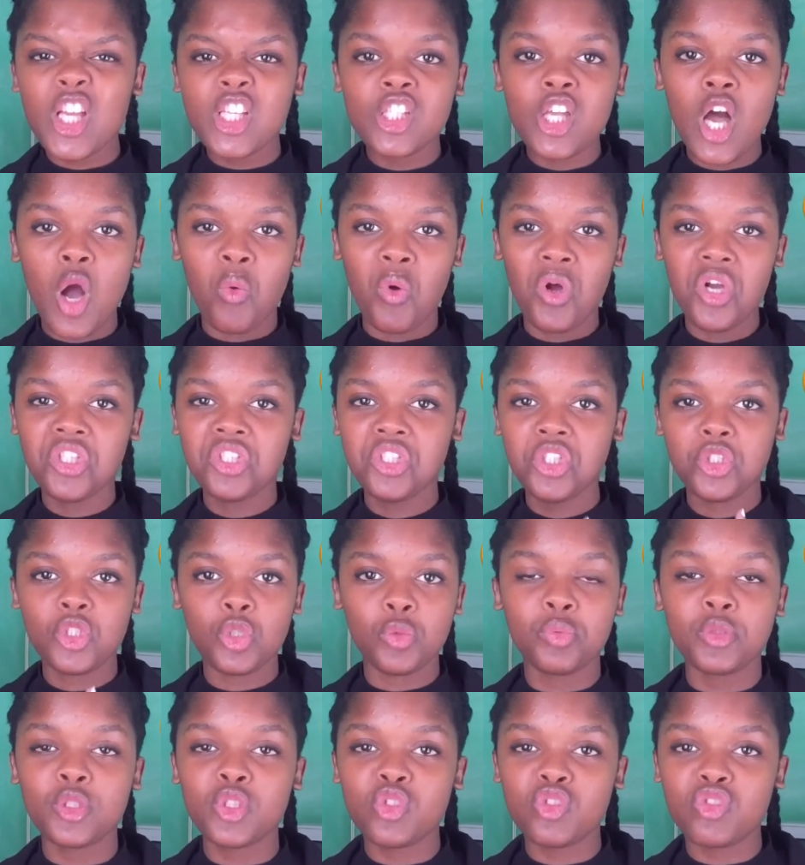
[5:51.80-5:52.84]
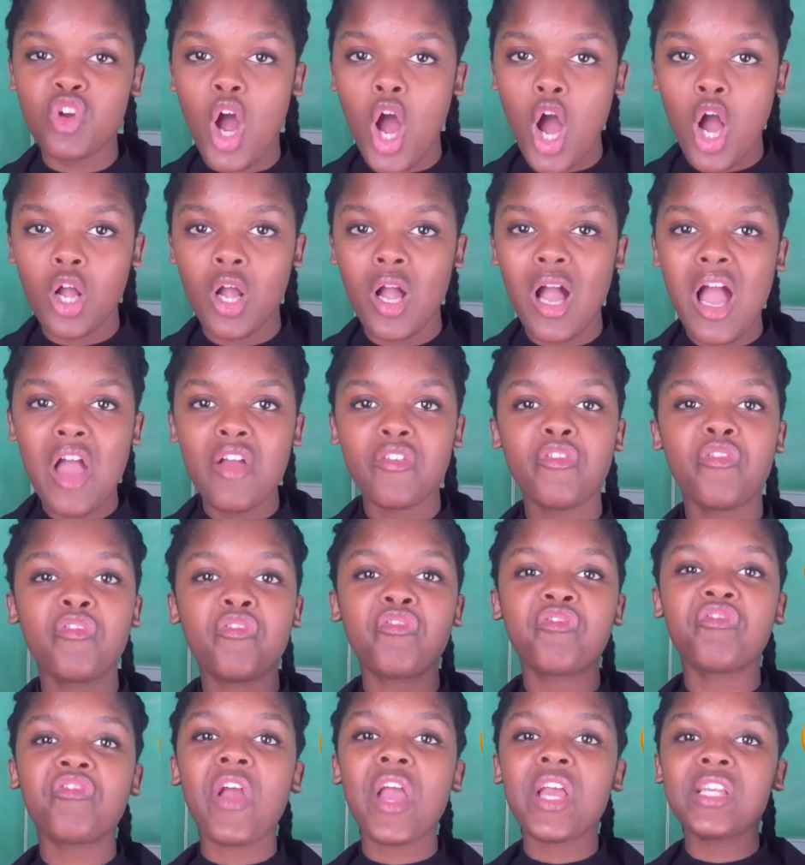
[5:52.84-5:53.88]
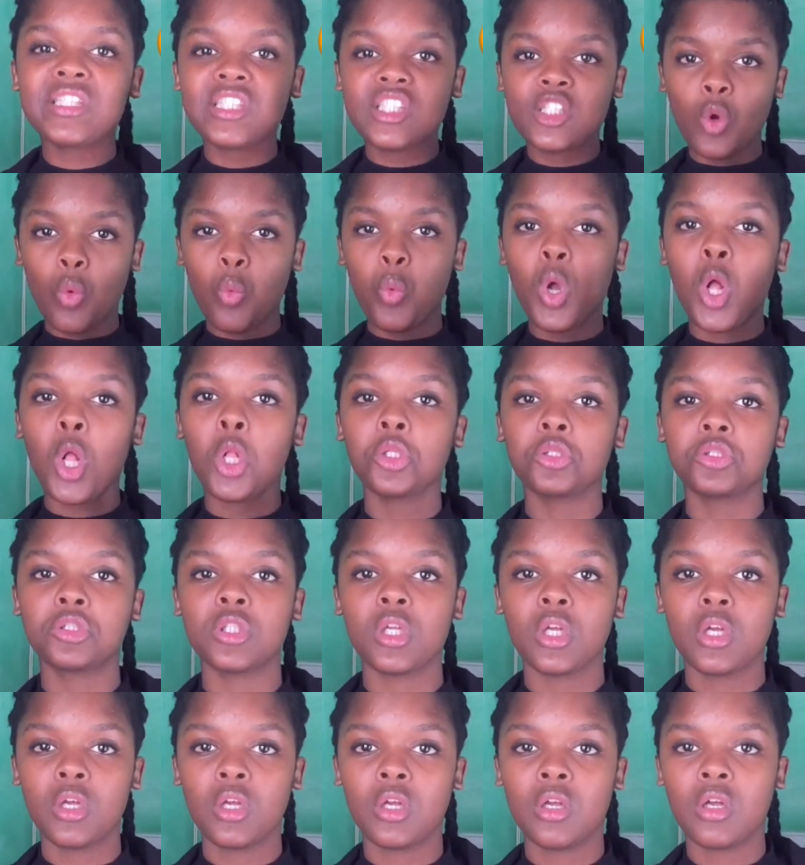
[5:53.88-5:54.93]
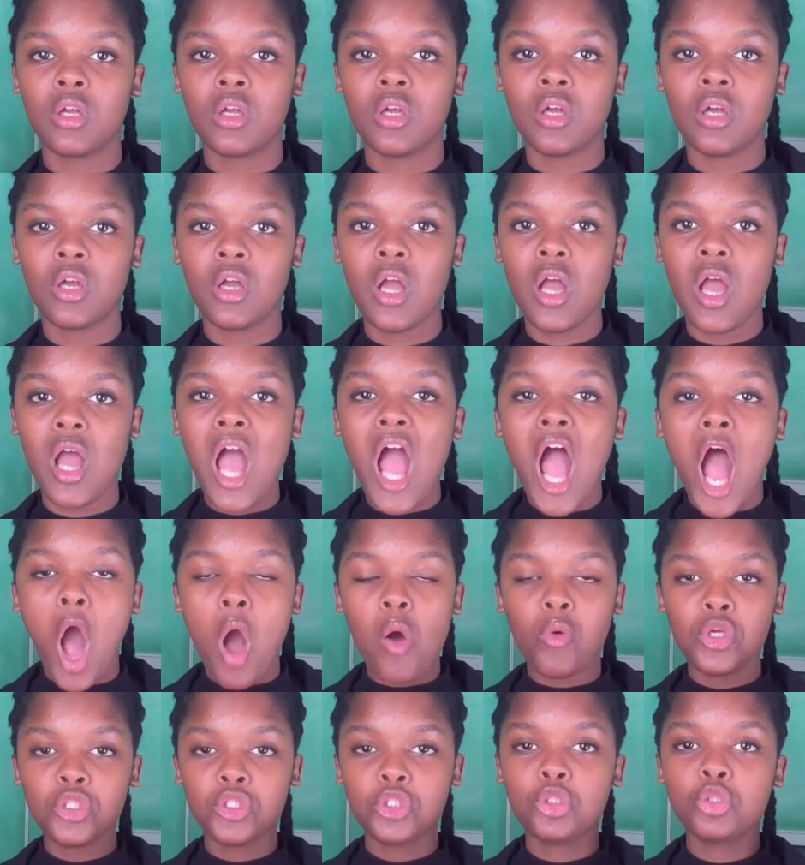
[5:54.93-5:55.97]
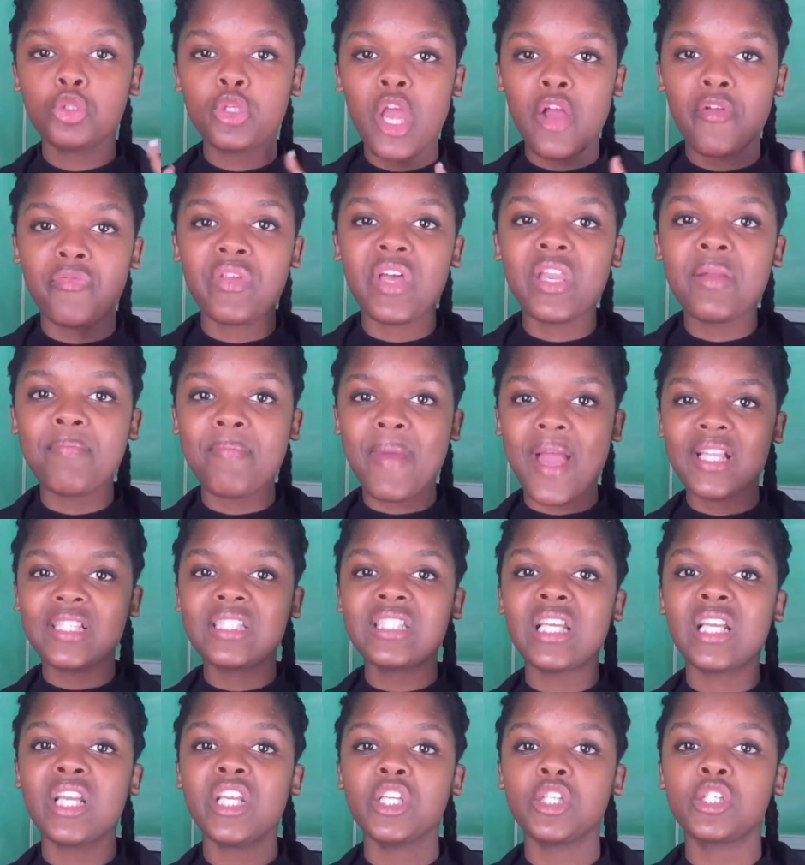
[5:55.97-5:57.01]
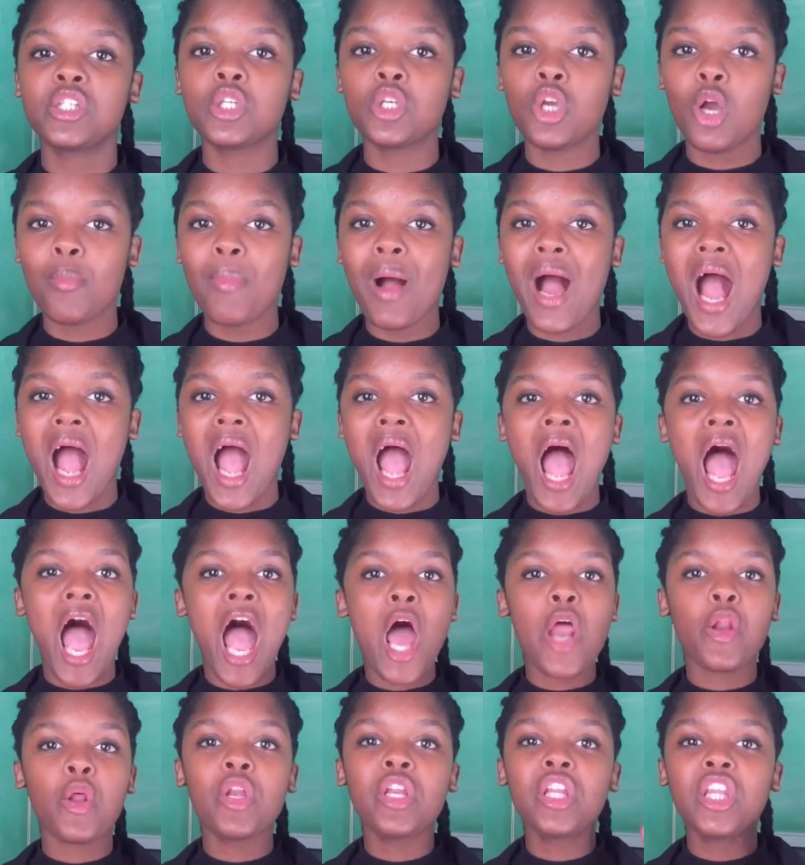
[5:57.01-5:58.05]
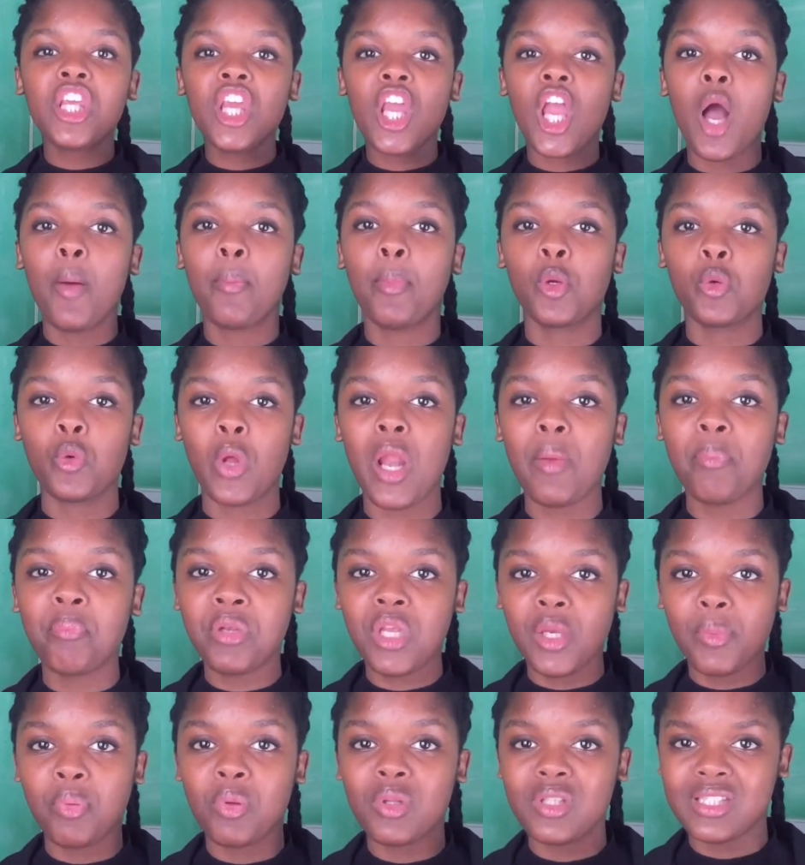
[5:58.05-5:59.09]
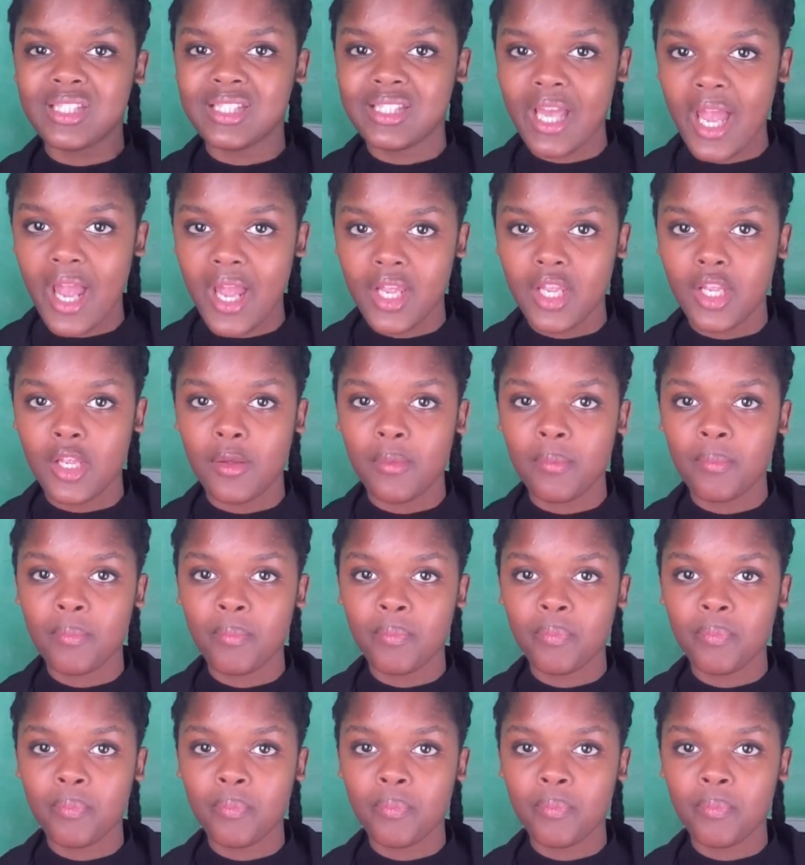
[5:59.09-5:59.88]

So I want you to be strong, face the world. I want you to have that mentality about, I don't care about what people say.